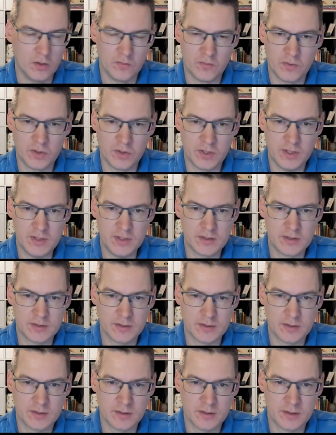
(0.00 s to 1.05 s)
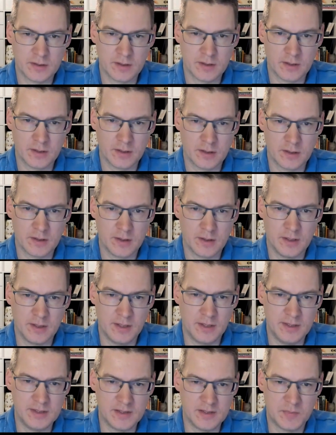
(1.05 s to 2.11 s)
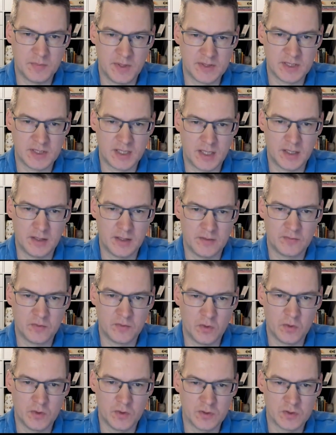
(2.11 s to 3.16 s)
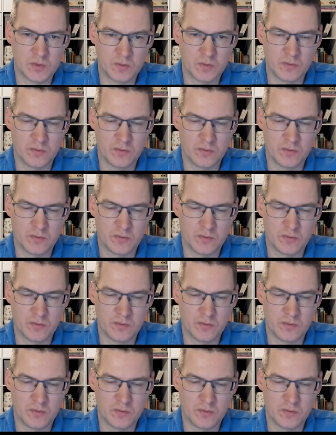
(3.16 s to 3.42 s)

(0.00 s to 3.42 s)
For this, and this is basically the focus